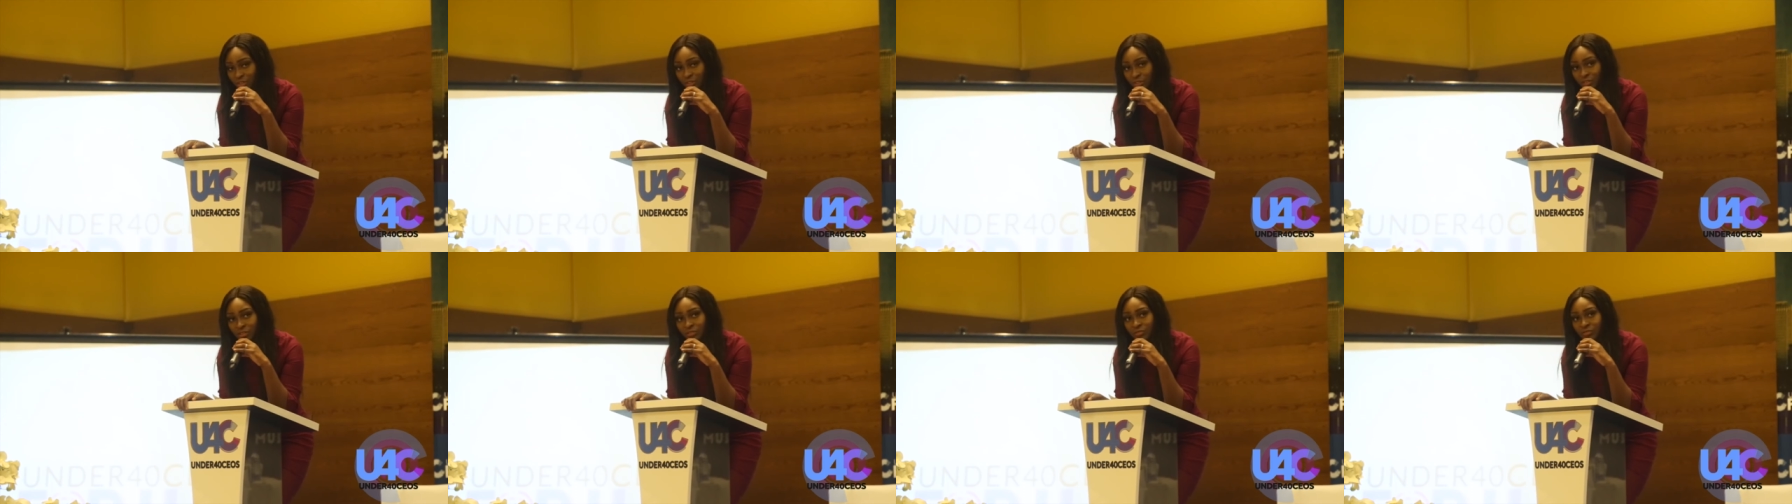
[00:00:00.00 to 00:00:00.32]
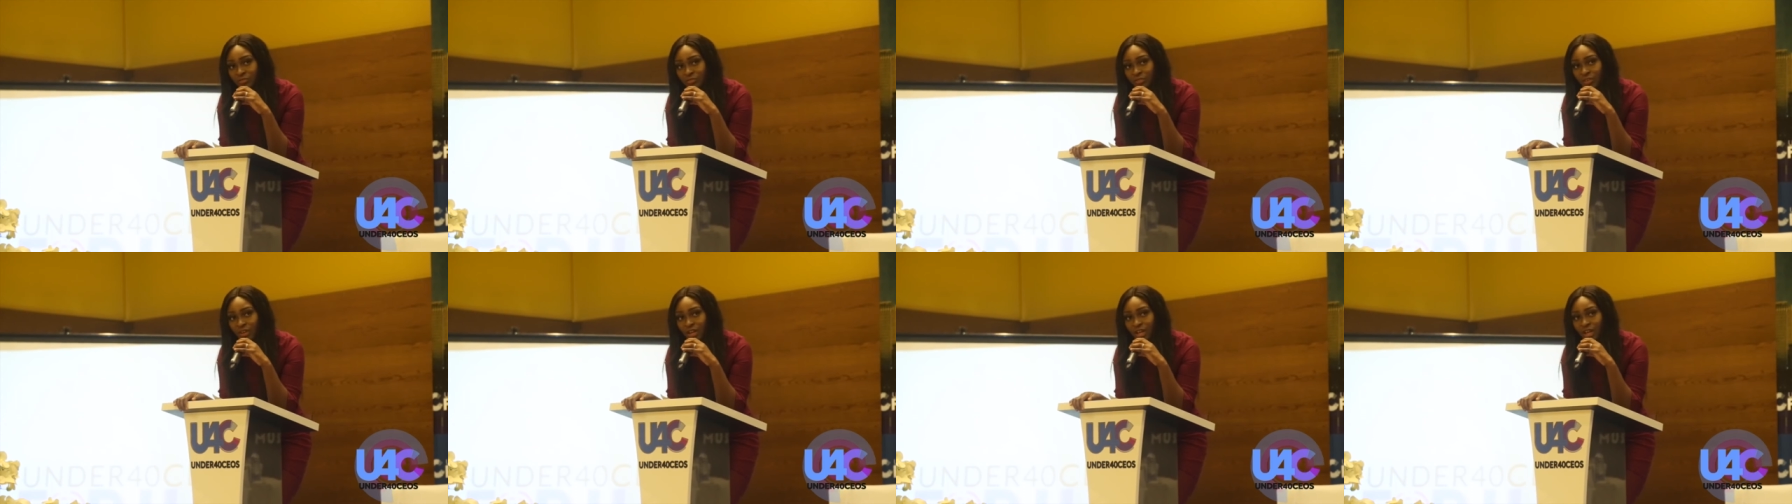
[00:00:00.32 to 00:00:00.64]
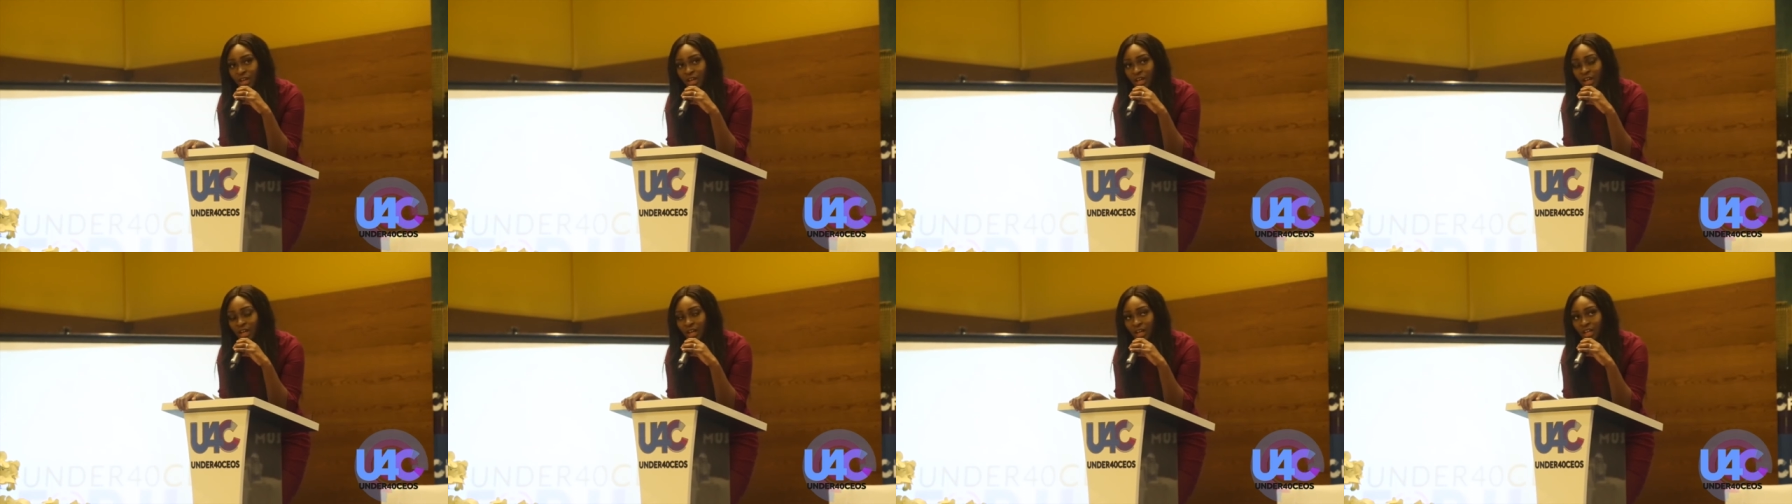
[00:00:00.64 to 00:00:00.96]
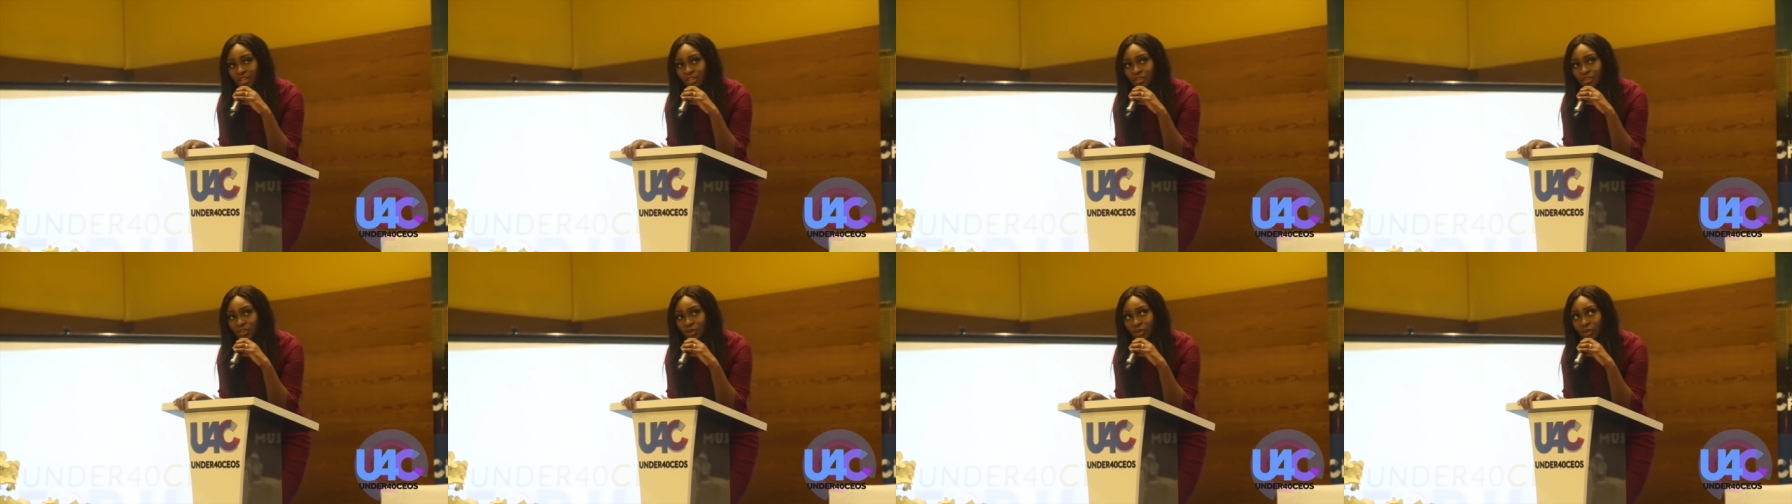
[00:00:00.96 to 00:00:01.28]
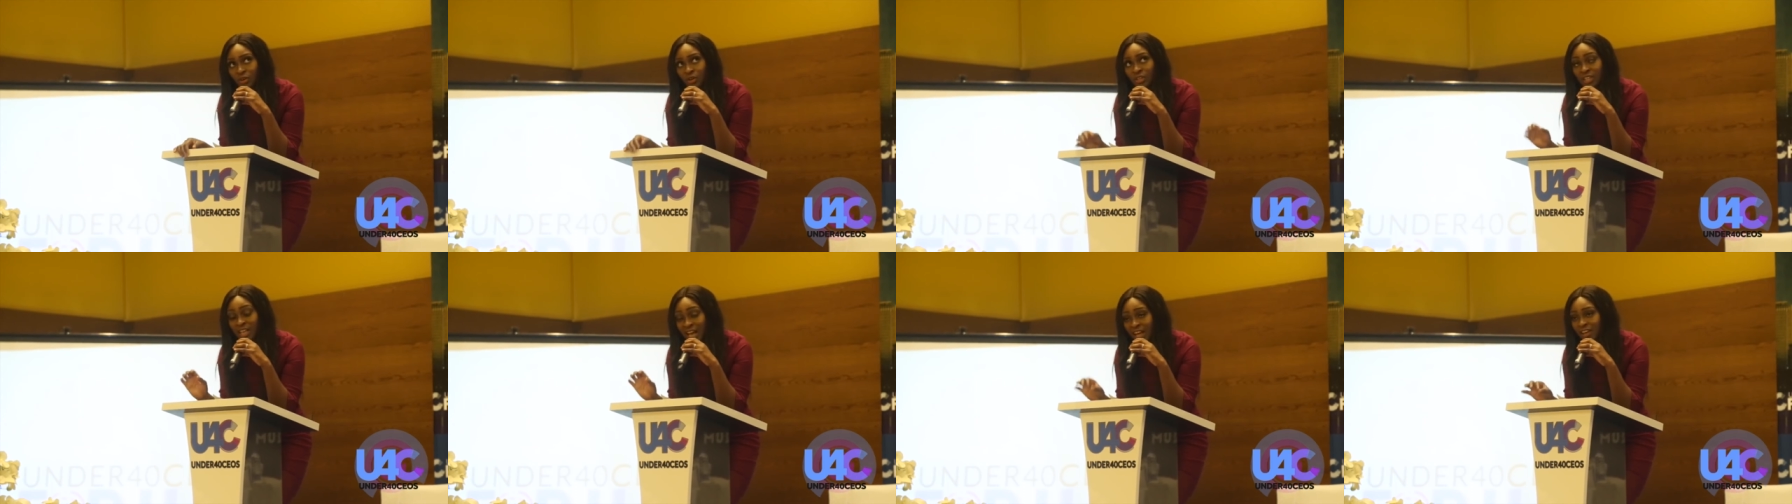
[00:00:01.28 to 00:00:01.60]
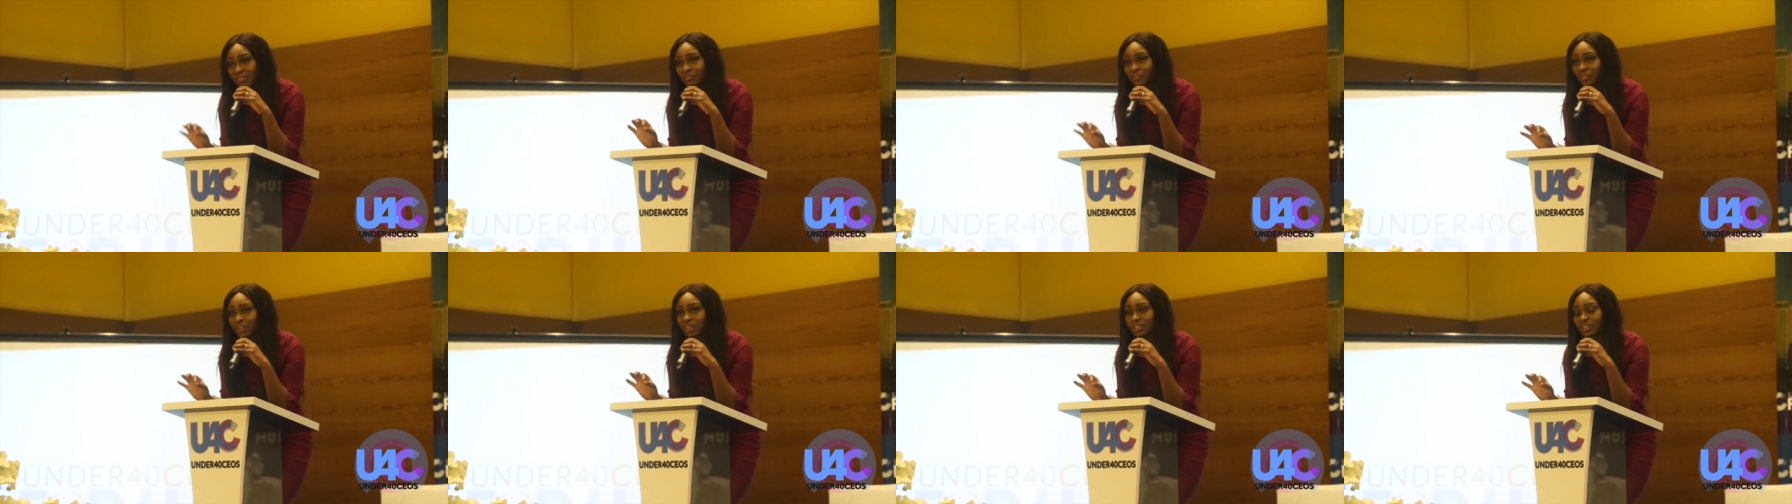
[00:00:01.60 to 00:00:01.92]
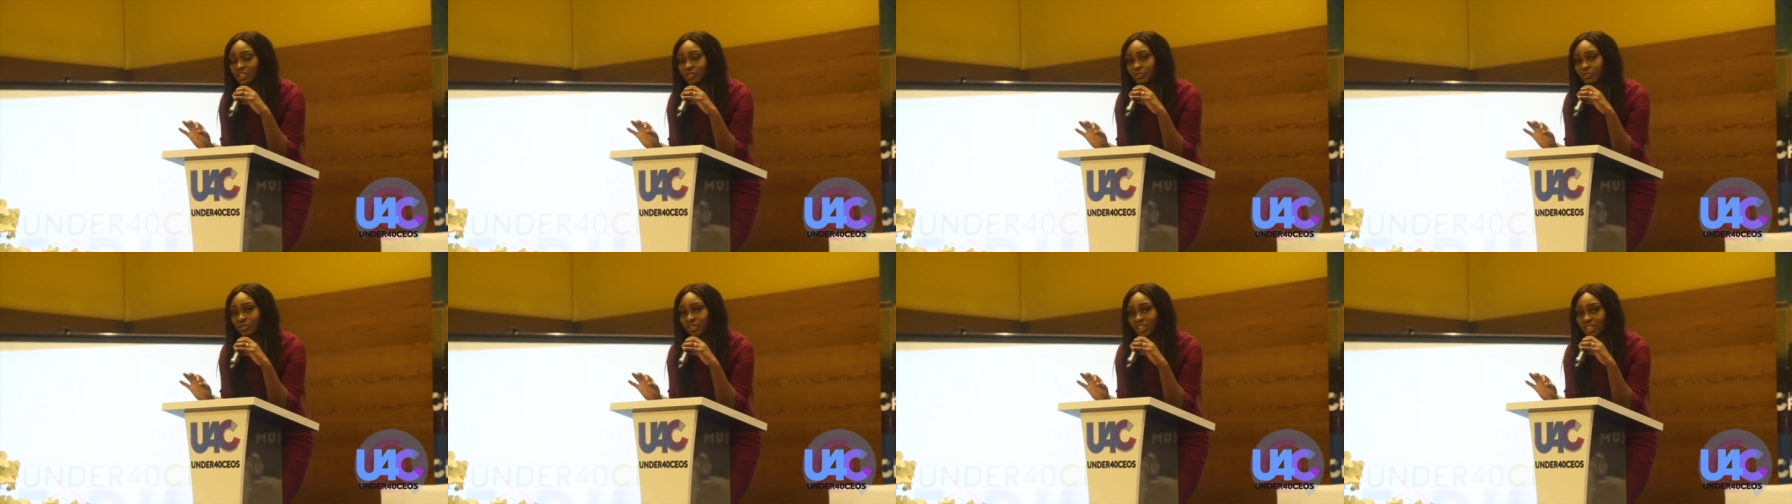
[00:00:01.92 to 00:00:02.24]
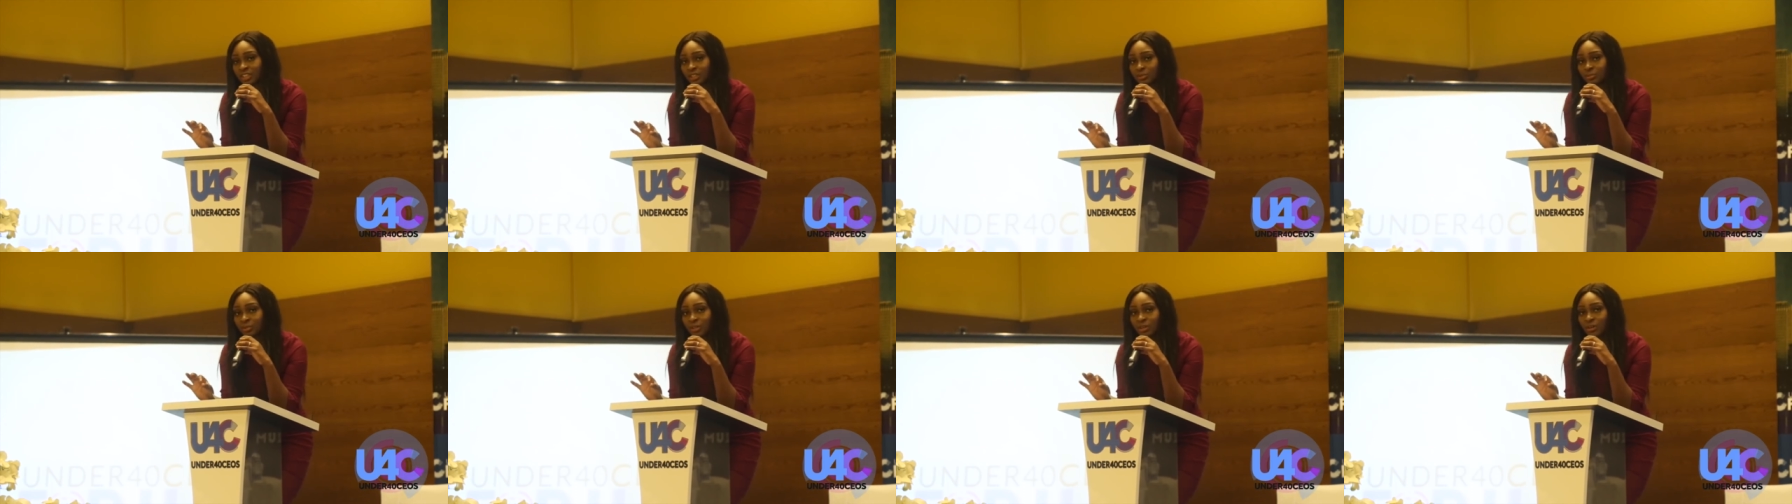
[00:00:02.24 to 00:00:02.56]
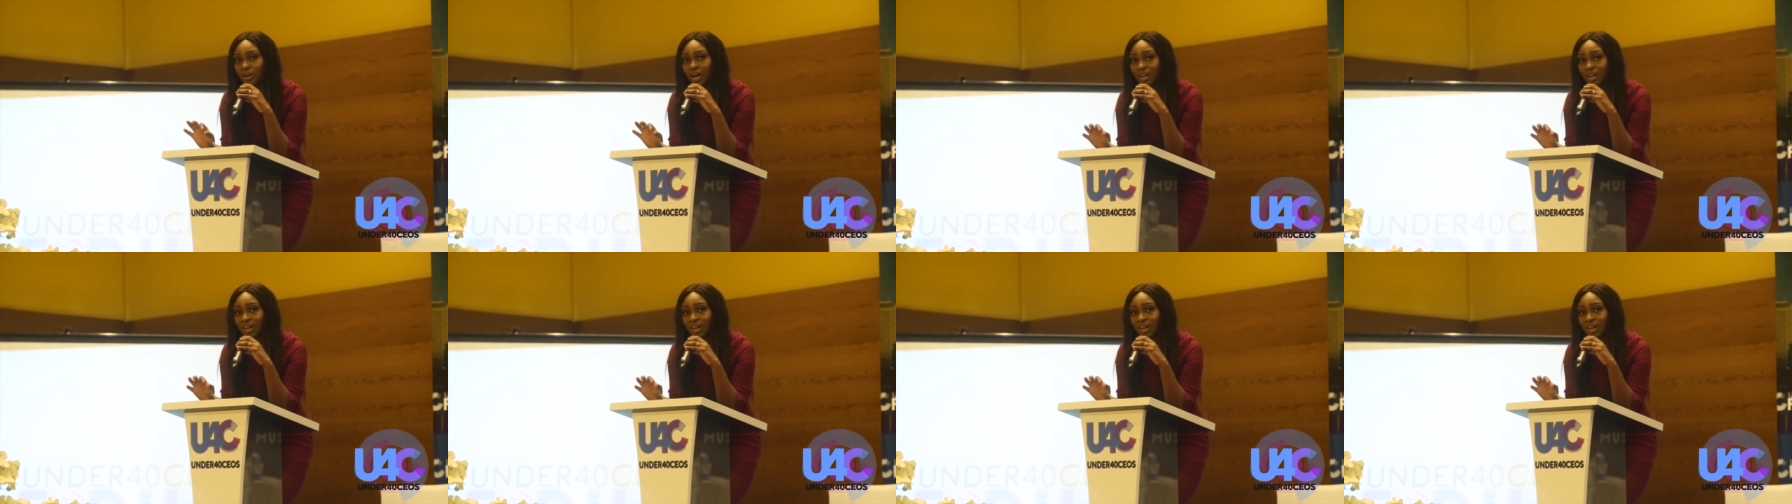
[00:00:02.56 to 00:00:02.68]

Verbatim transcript: of your life philosophy as well,